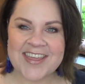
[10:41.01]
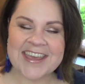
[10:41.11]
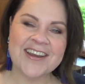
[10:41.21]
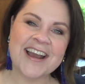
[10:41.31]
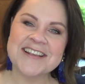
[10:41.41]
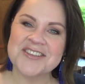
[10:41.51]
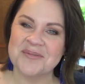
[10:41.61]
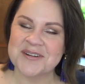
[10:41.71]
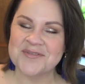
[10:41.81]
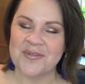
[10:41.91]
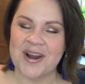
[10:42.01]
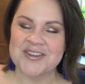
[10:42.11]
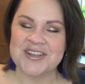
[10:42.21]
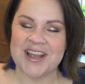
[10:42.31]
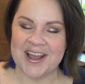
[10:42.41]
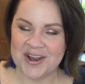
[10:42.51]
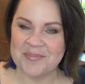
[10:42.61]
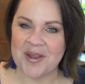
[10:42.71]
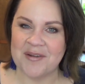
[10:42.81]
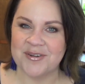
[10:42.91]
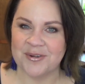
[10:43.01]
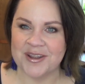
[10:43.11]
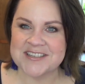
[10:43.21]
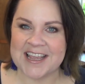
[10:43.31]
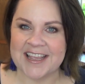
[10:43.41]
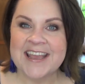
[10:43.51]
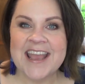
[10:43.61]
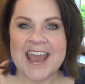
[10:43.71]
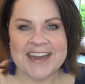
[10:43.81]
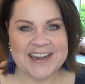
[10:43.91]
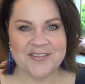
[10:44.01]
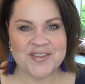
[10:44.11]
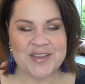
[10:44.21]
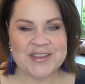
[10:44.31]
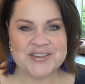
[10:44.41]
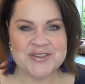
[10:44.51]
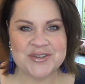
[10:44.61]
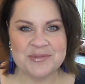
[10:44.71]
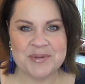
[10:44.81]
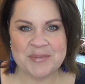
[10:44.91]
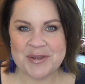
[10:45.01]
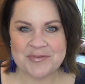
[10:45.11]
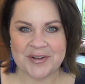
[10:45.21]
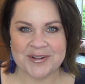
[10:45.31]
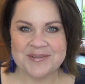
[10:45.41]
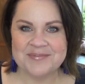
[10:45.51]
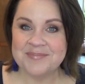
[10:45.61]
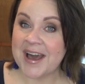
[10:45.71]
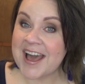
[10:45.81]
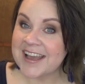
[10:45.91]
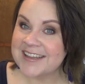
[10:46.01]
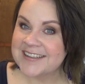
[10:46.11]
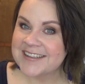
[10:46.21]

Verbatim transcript: Thank you guys so much for watching. I hope you're having a great day. And in everything that you do, be beautiful. Bye.